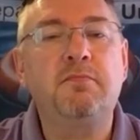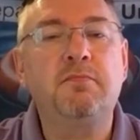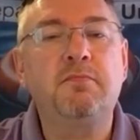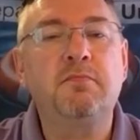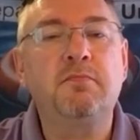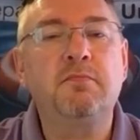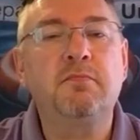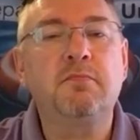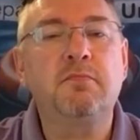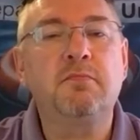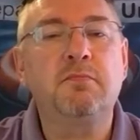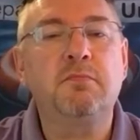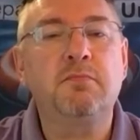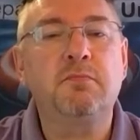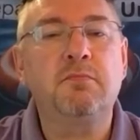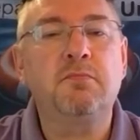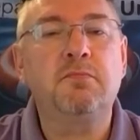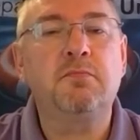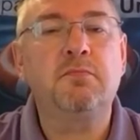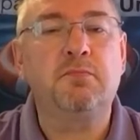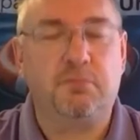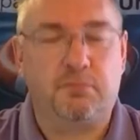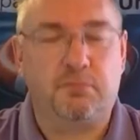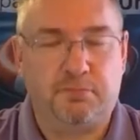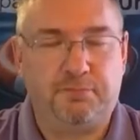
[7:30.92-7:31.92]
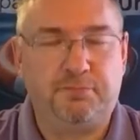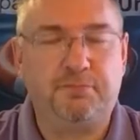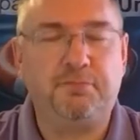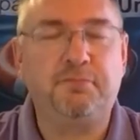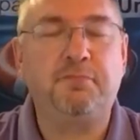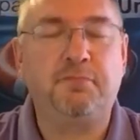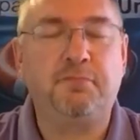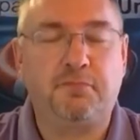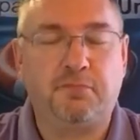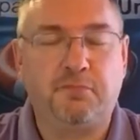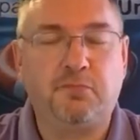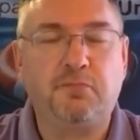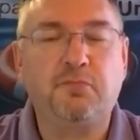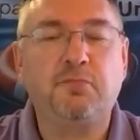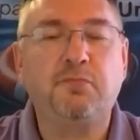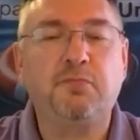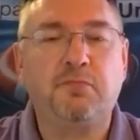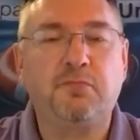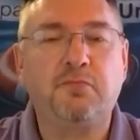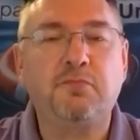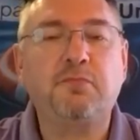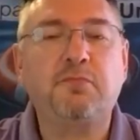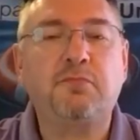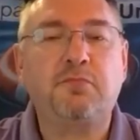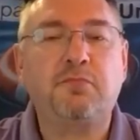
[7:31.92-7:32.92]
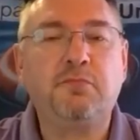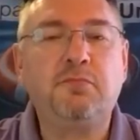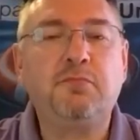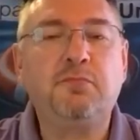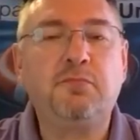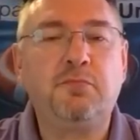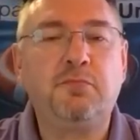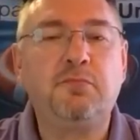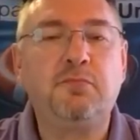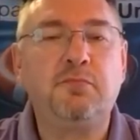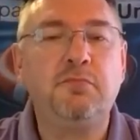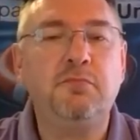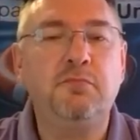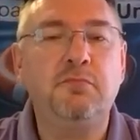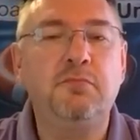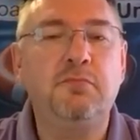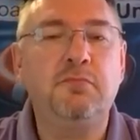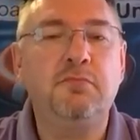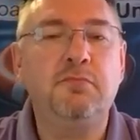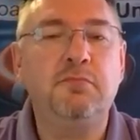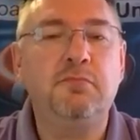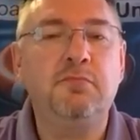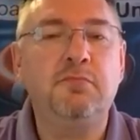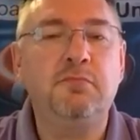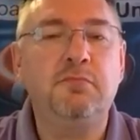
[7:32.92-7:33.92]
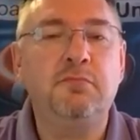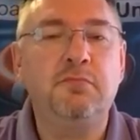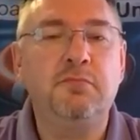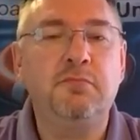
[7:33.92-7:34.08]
The person shown says nothing.